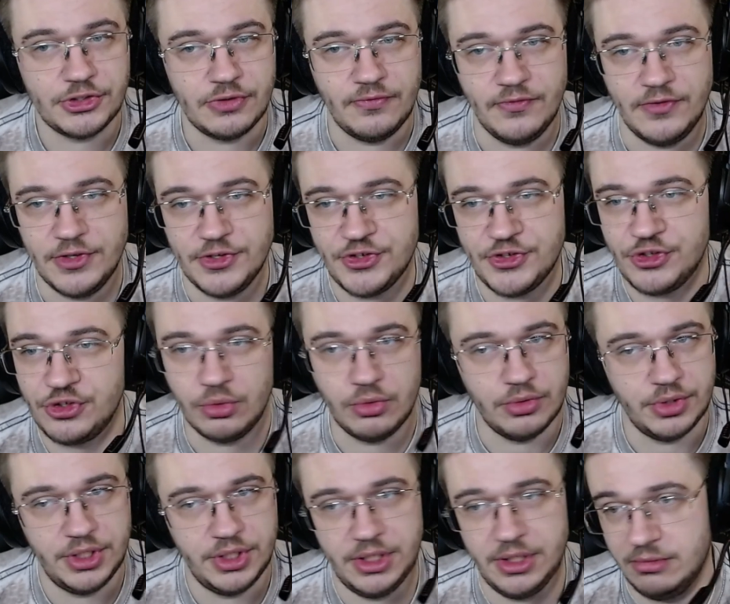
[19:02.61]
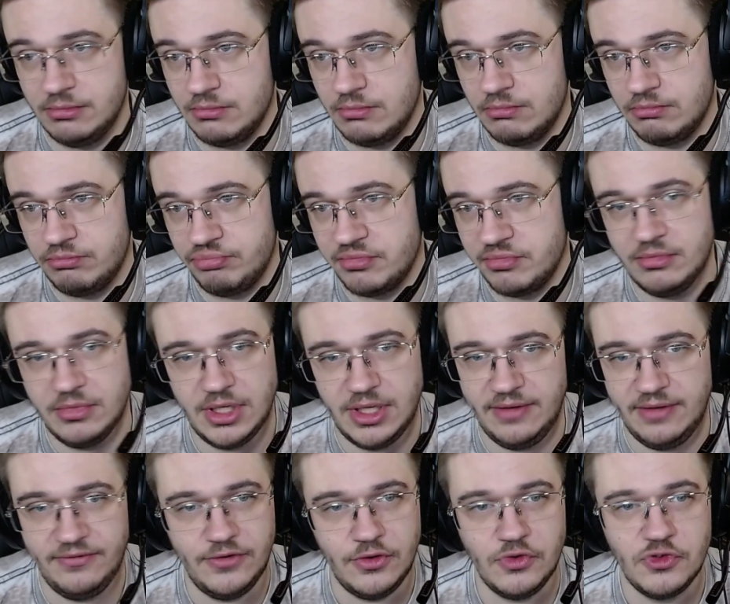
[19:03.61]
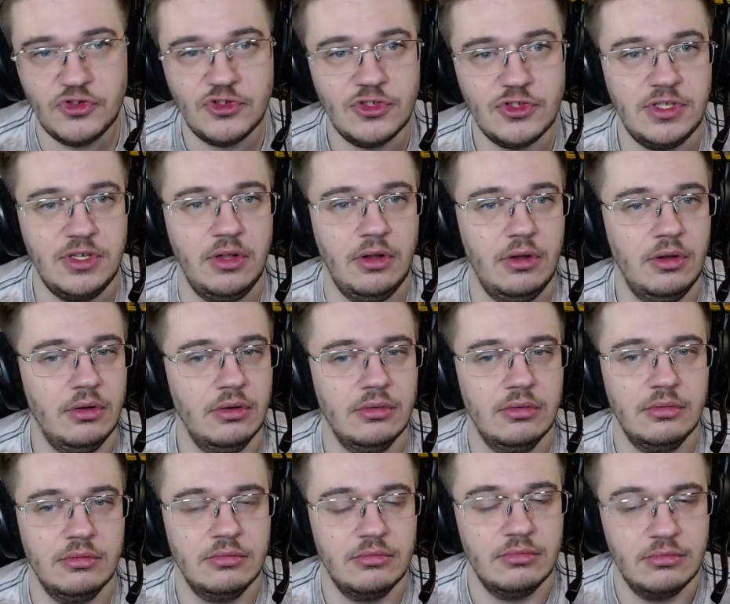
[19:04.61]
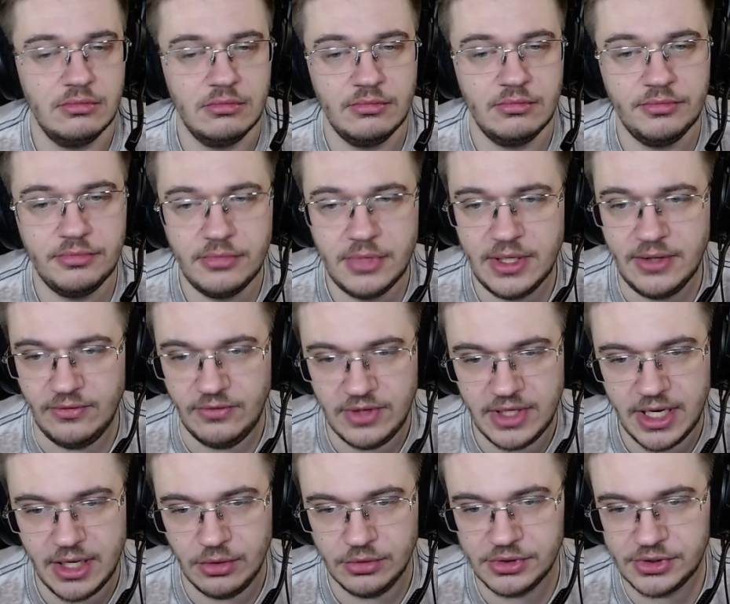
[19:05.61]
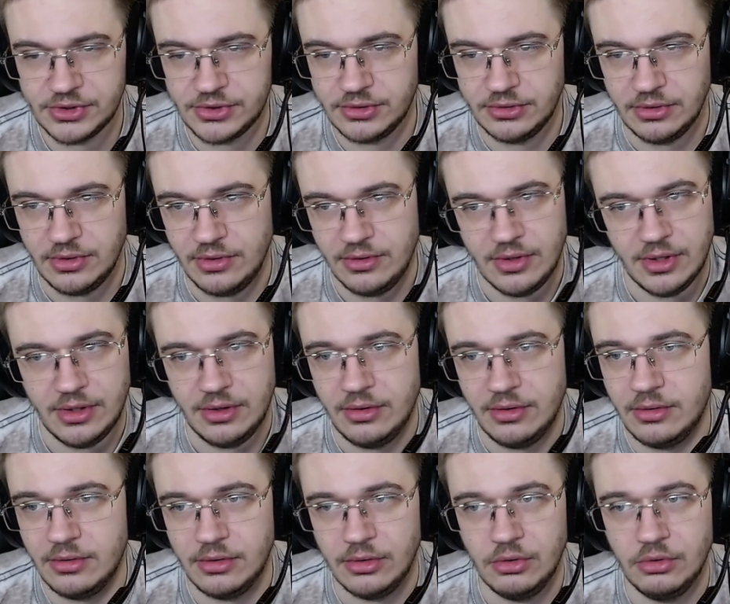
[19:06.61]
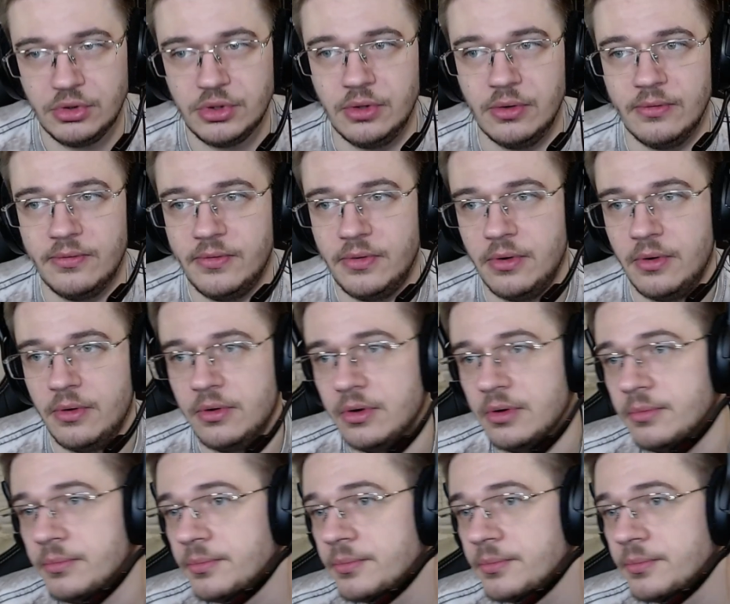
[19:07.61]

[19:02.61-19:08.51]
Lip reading: of the story. If you still have doubts, then look no further.